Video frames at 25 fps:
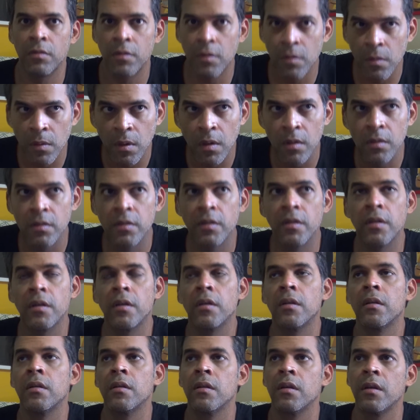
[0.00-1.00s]
Go out
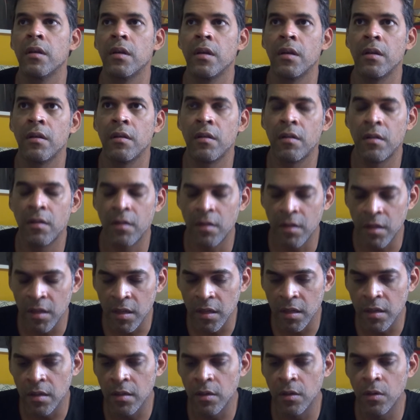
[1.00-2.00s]
there and
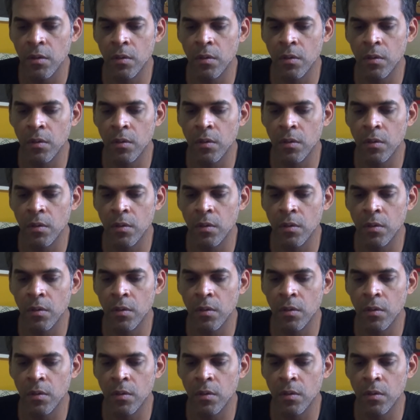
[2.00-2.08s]
read.